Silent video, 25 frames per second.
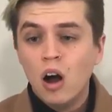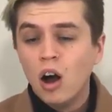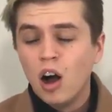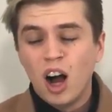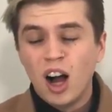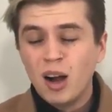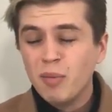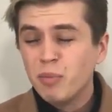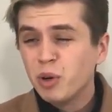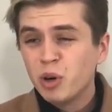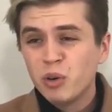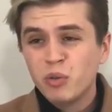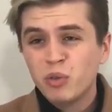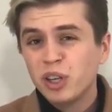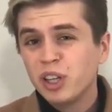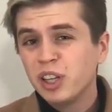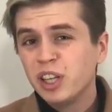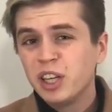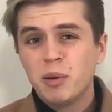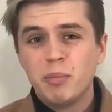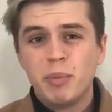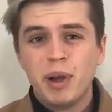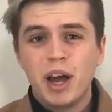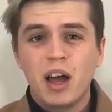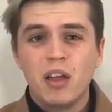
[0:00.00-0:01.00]
I'm not
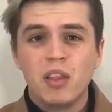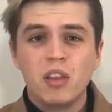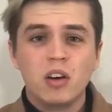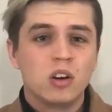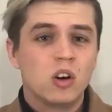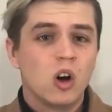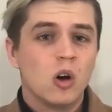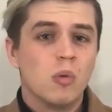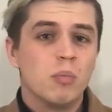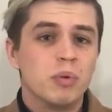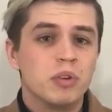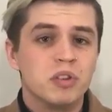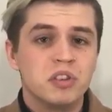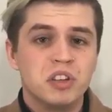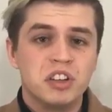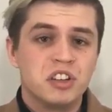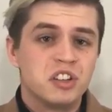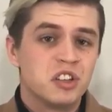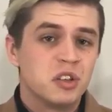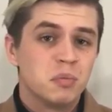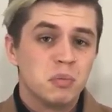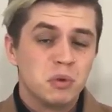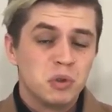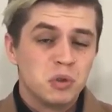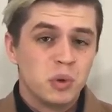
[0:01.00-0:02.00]
really about the
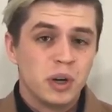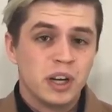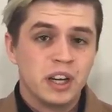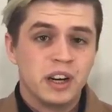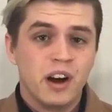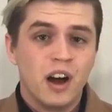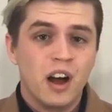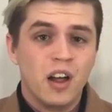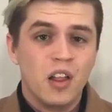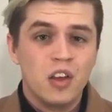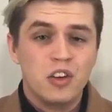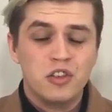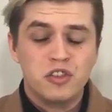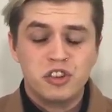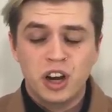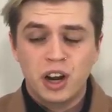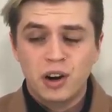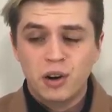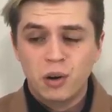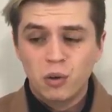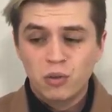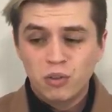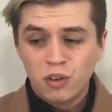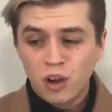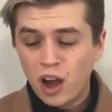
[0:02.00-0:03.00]
competition between other
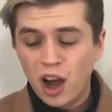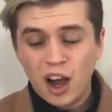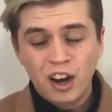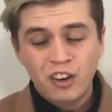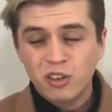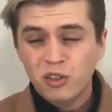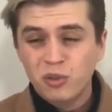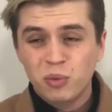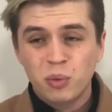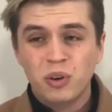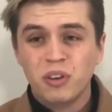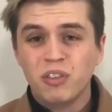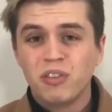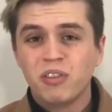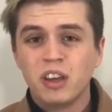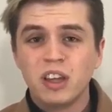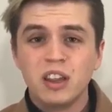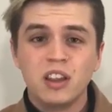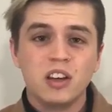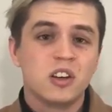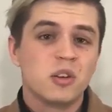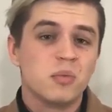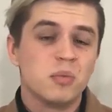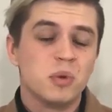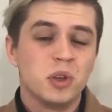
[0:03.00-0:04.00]
channels, I just want to see
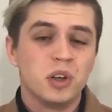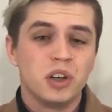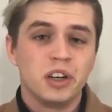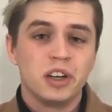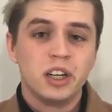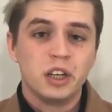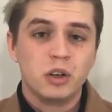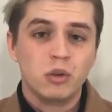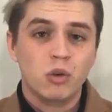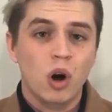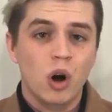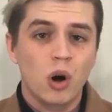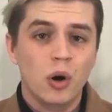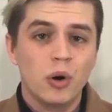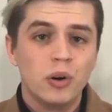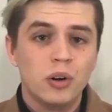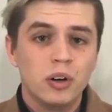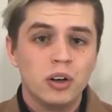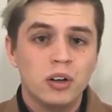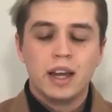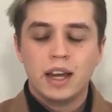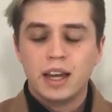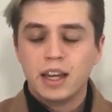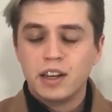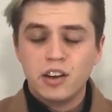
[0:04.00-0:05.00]
the community grow
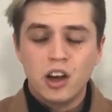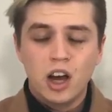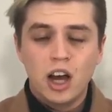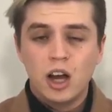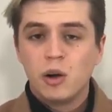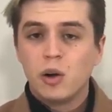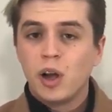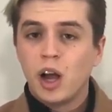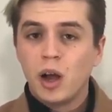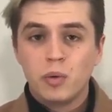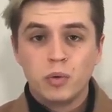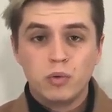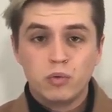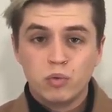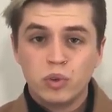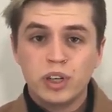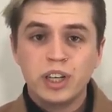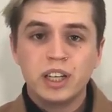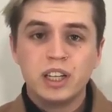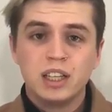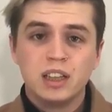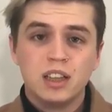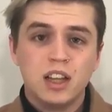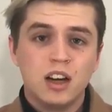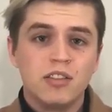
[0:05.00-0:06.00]
and I, I, would
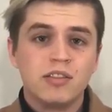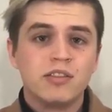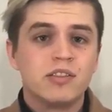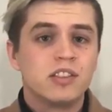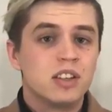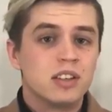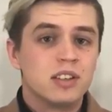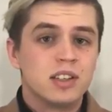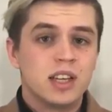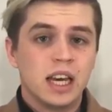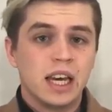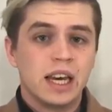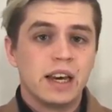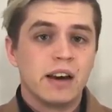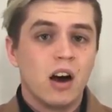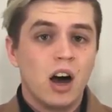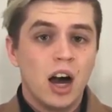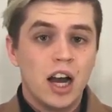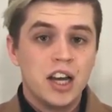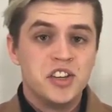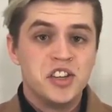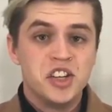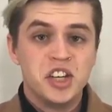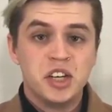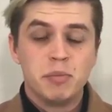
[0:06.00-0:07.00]
really love to see
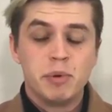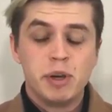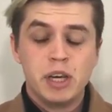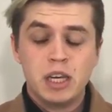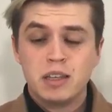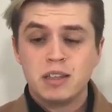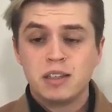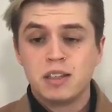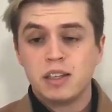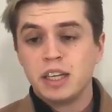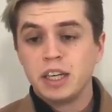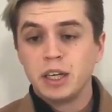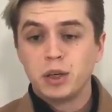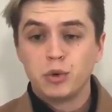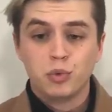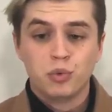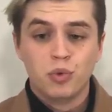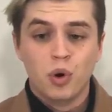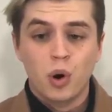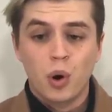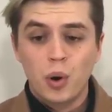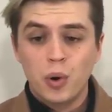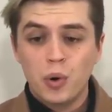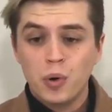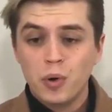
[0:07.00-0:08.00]
IGBC
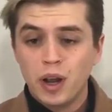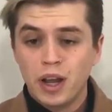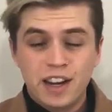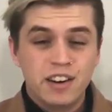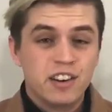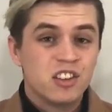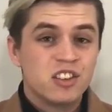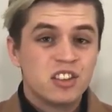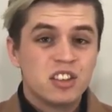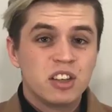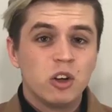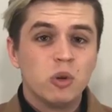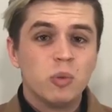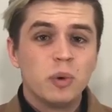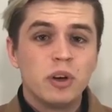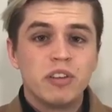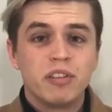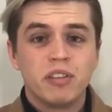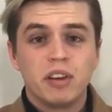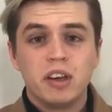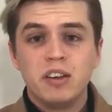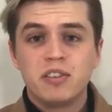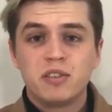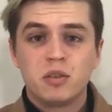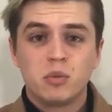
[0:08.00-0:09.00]
grow. And until we
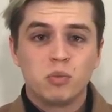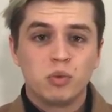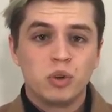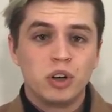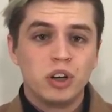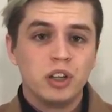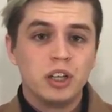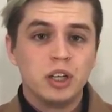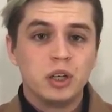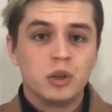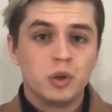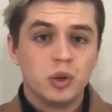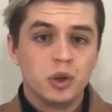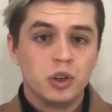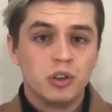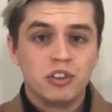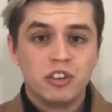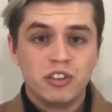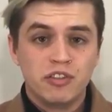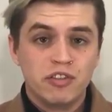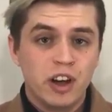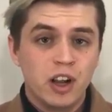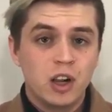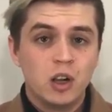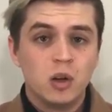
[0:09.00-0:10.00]
see some really good
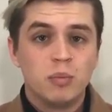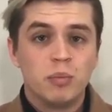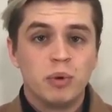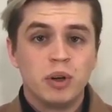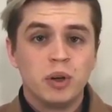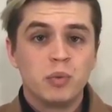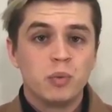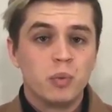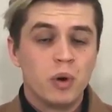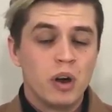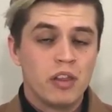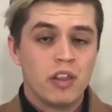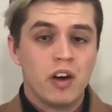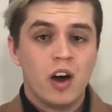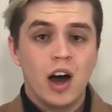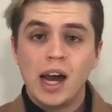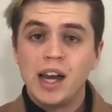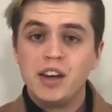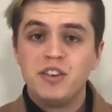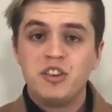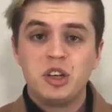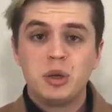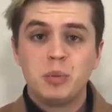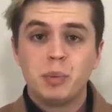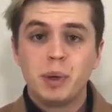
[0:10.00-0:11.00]
development with
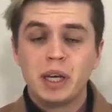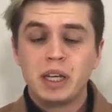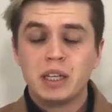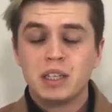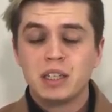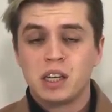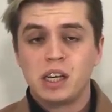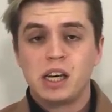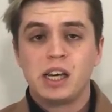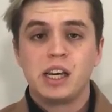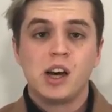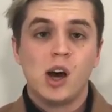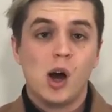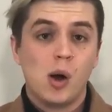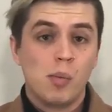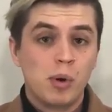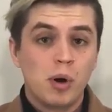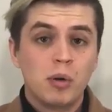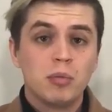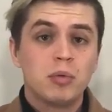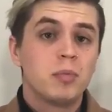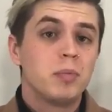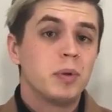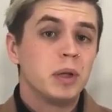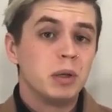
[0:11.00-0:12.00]
IGBC, I'll
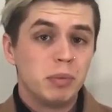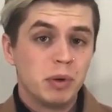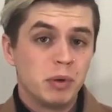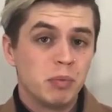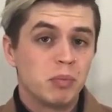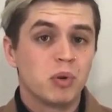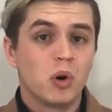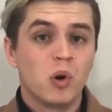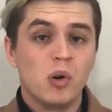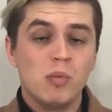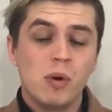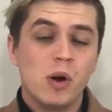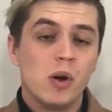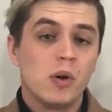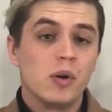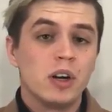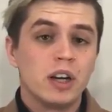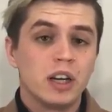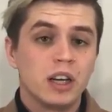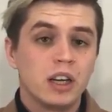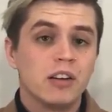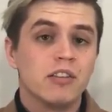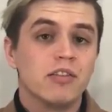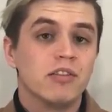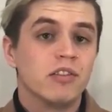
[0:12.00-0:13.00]
probably be
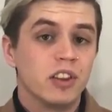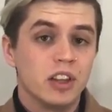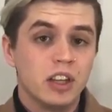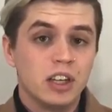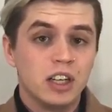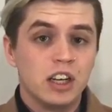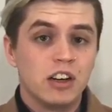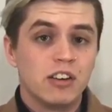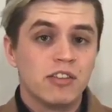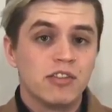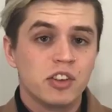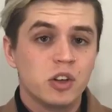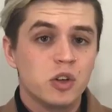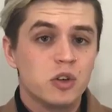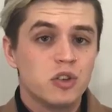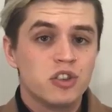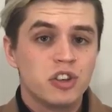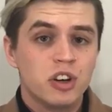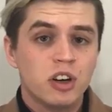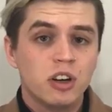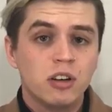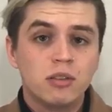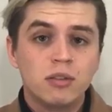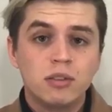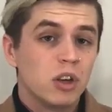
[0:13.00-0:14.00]
promoting it for the near
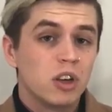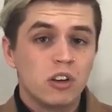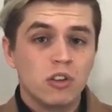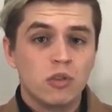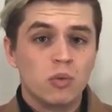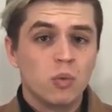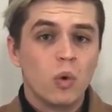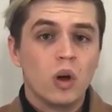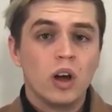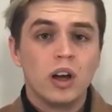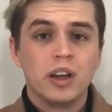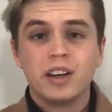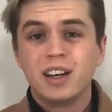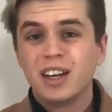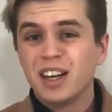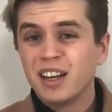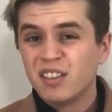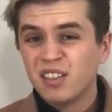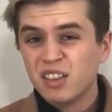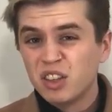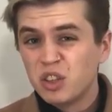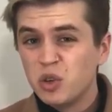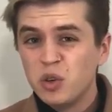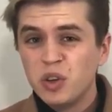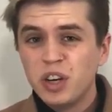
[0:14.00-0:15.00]
future because one,
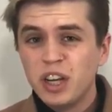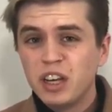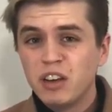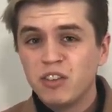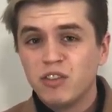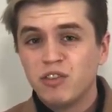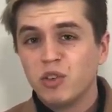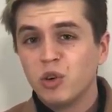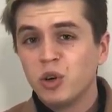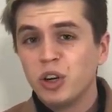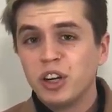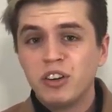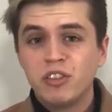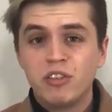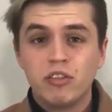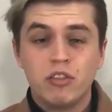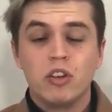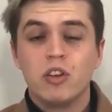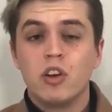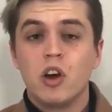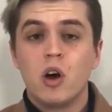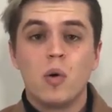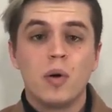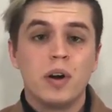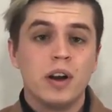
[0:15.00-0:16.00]
it's a unique footage
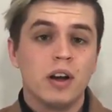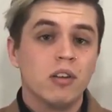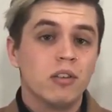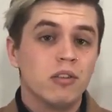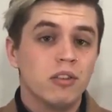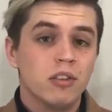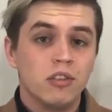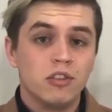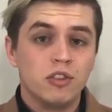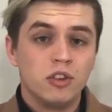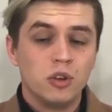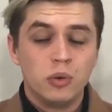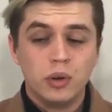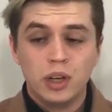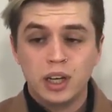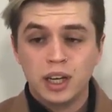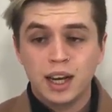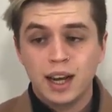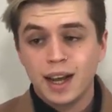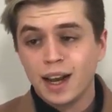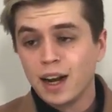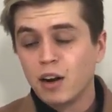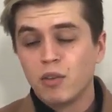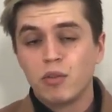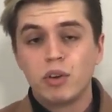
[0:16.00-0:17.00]
that no one else is
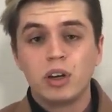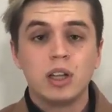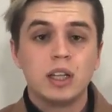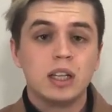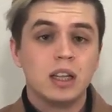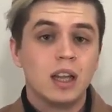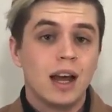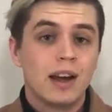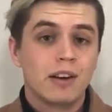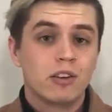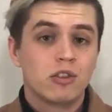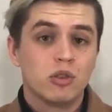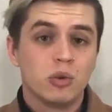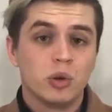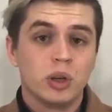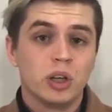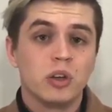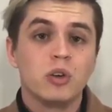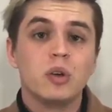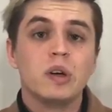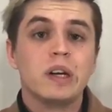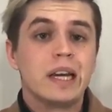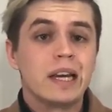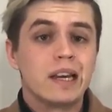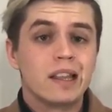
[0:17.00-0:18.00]
doing, and I really like doing
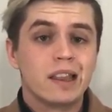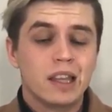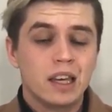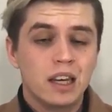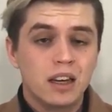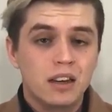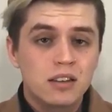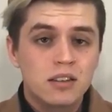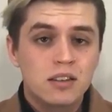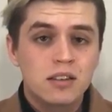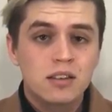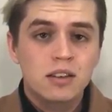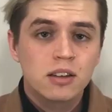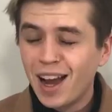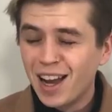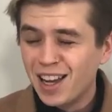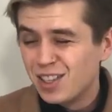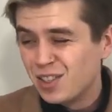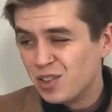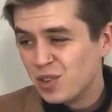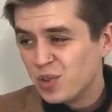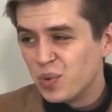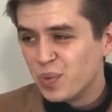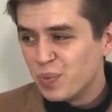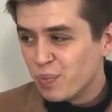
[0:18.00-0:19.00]
unique things,
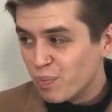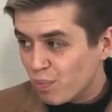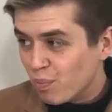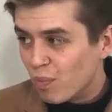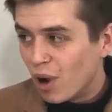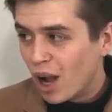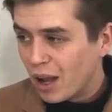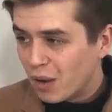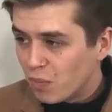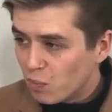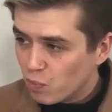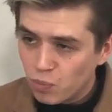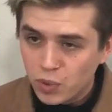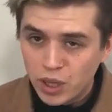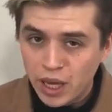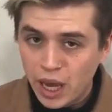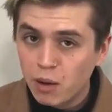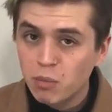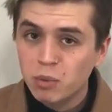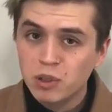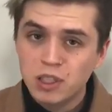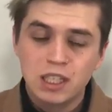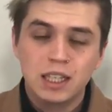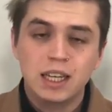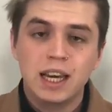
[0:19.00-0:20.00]
as you might be
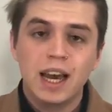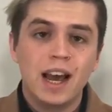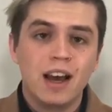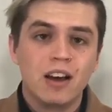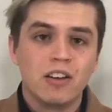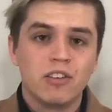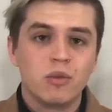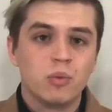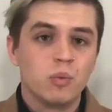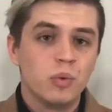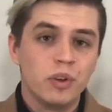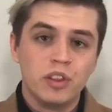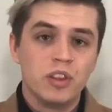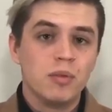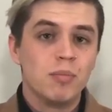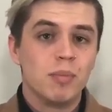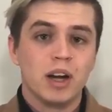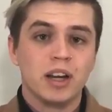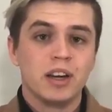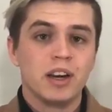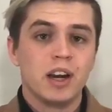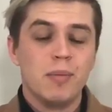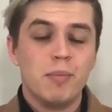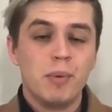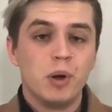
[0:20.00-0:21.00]
able to guess with the
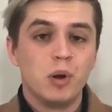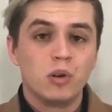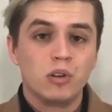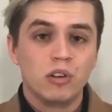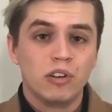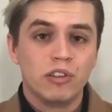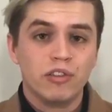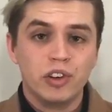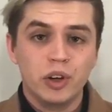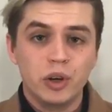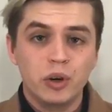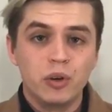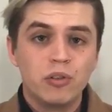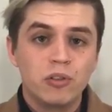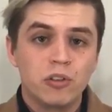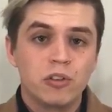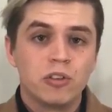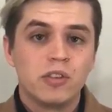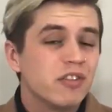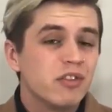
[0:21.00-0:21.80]
Monday Milk reviews.